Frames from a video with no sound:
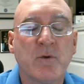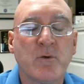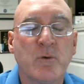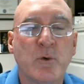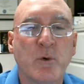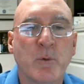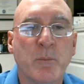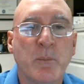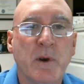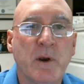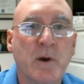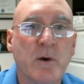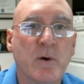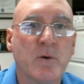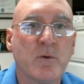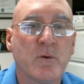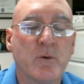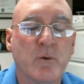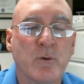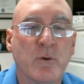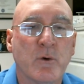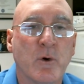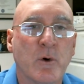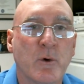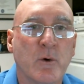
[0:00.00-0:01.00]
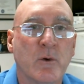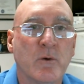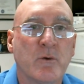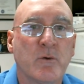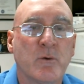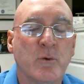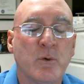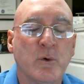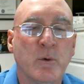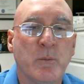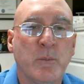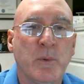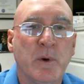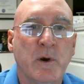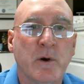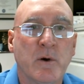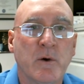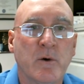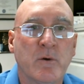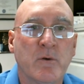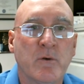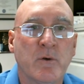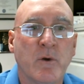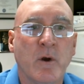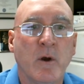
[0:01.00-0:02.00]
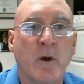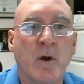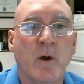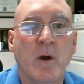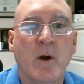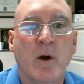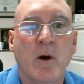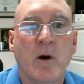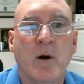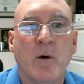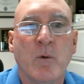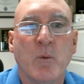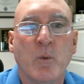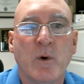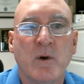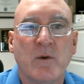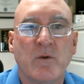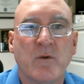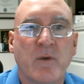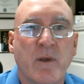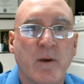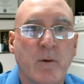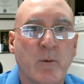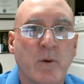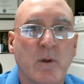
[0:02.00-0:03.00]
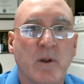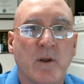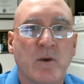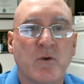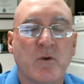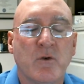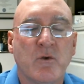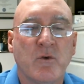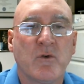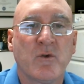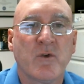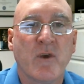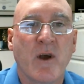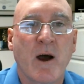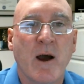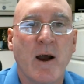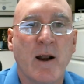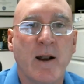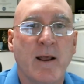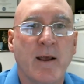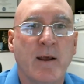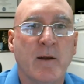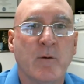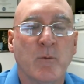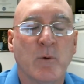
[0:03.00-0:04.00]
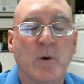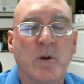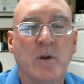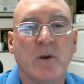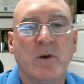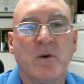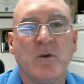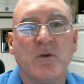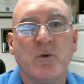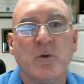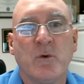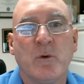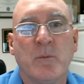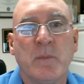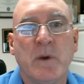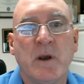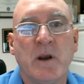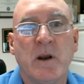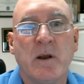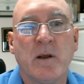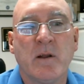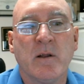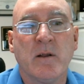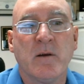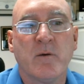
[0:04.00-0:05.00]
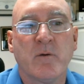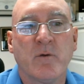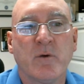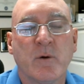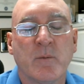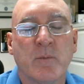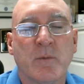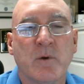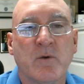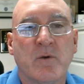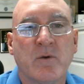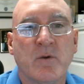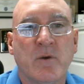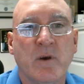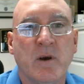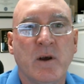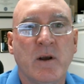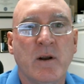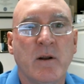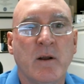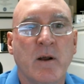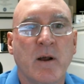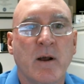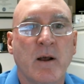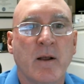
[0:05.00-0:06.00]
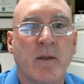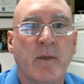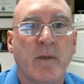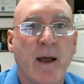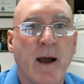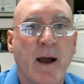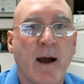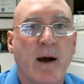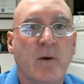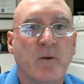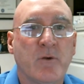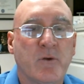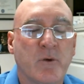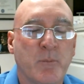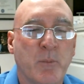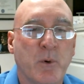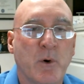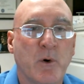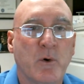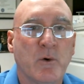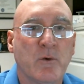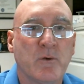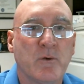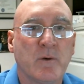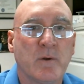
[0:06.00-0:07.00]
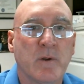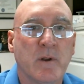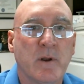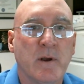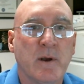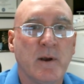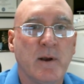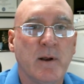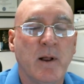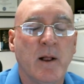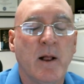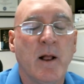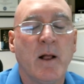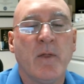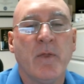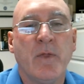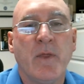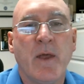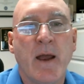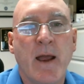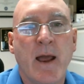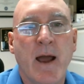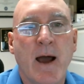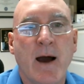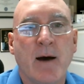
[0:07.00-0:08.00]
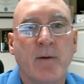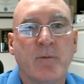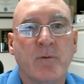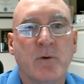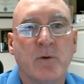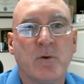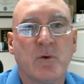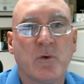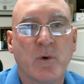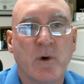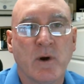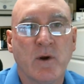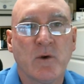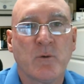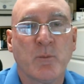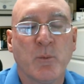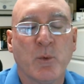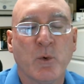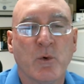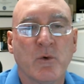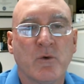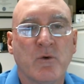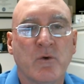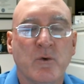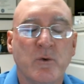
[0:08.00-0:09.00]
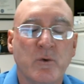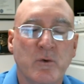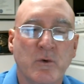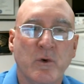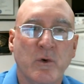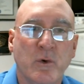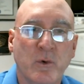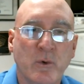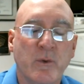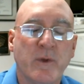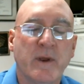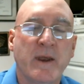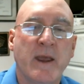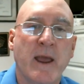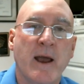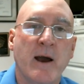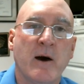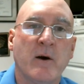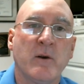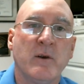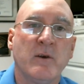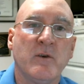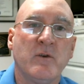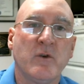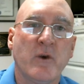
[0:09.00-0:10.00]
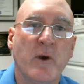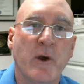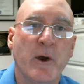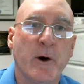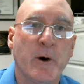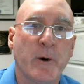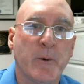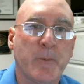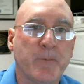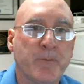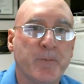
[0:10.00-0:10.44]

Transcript: to appears or notice to appears, which they would let you sign and release you immediately from the scene. Now, supposedly, they have to transport you to the county jail.